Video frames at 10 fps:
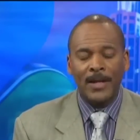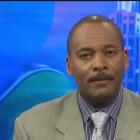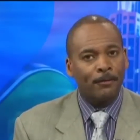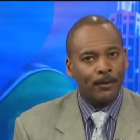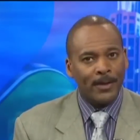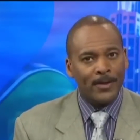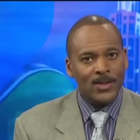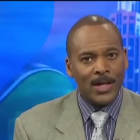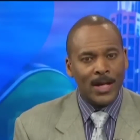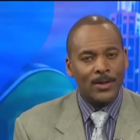Friends
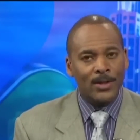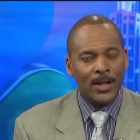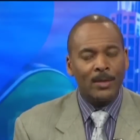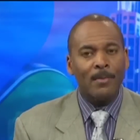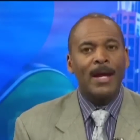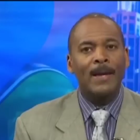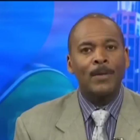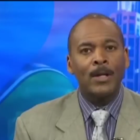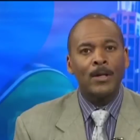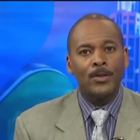say the young man
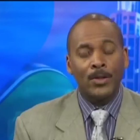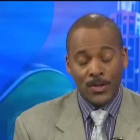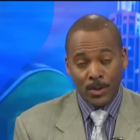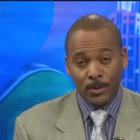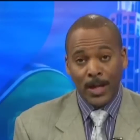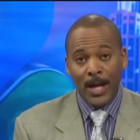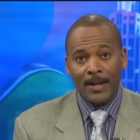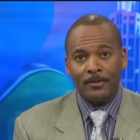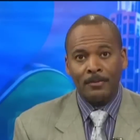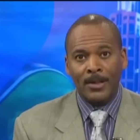took his own life
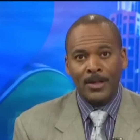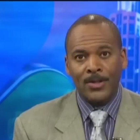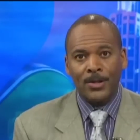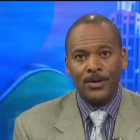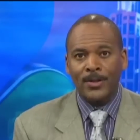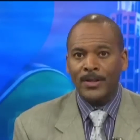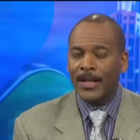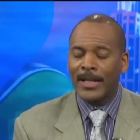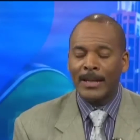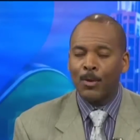because he couldn't take
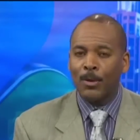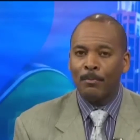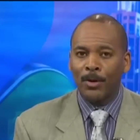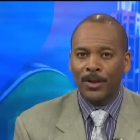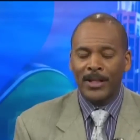any more bullying.